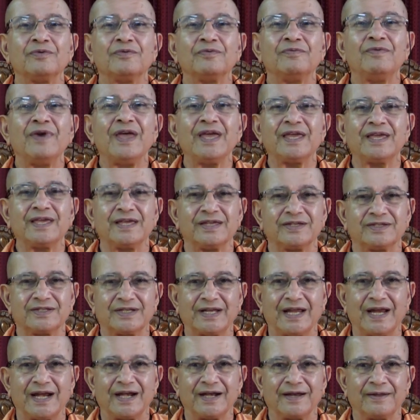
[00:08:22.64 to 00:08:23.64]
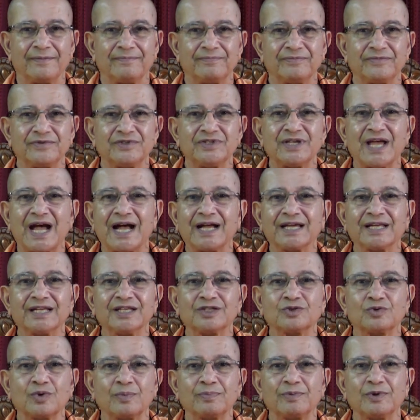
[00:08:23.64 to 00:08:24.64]
waking state, Jagra,
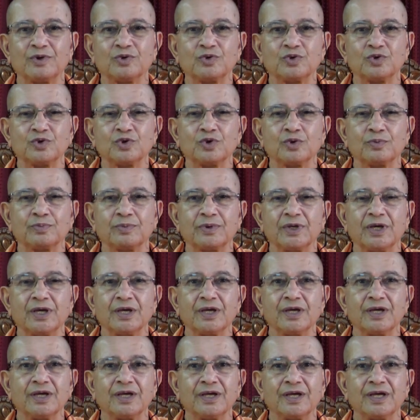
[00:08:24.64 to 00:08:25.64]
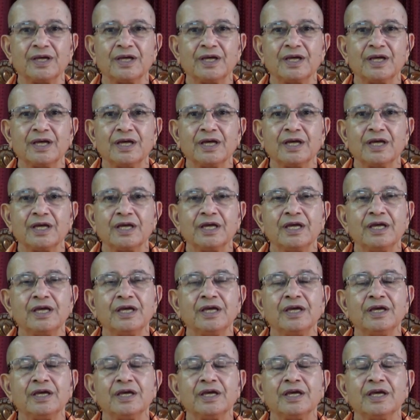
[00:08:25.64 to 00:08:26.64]
Swapna, Sushupti.
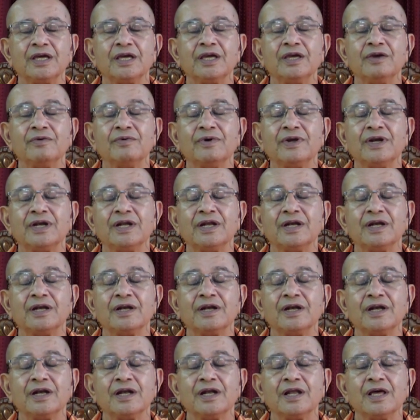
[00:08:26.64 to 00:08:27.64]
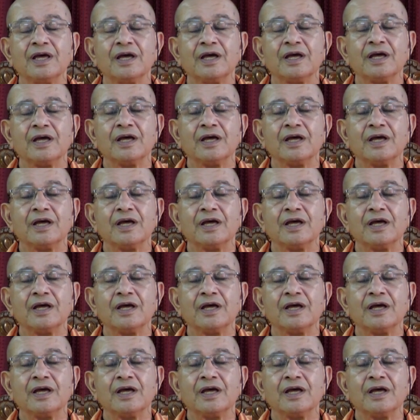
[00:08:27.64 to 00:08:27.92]
Even in